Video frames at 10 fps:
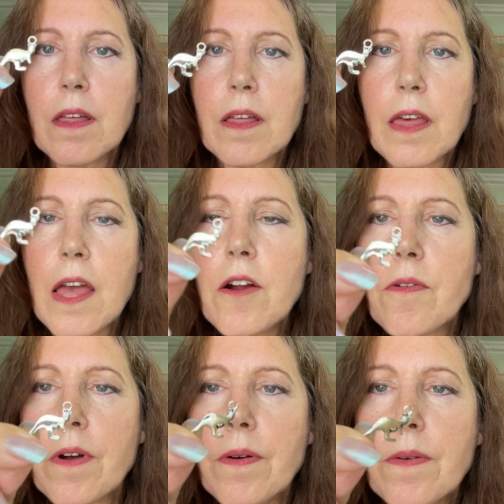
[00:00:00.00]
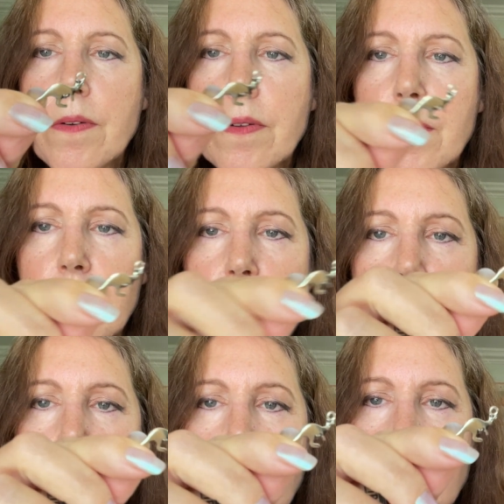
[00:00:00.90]
kangaroo.
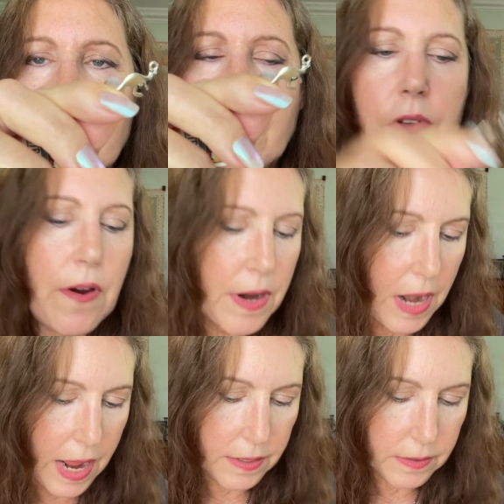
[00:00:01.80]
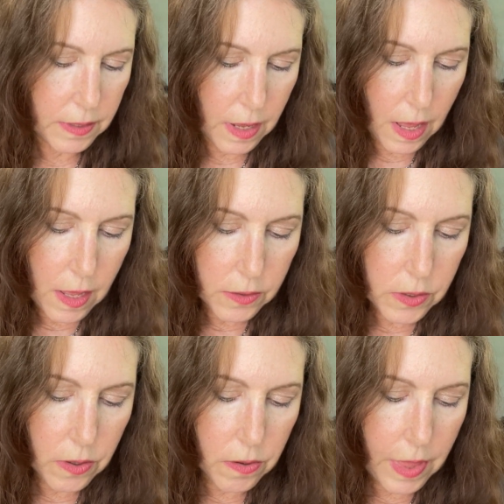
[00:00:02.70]
Very nice.
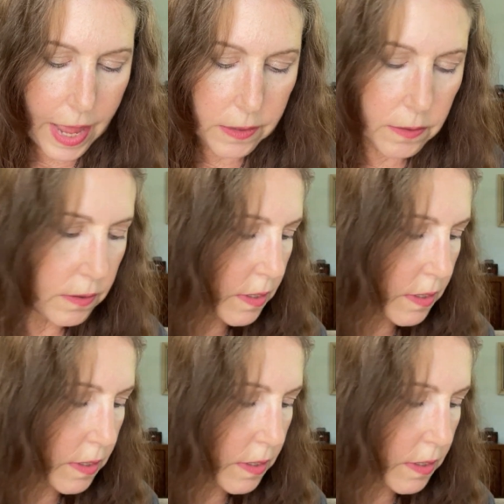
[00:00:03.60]
So that's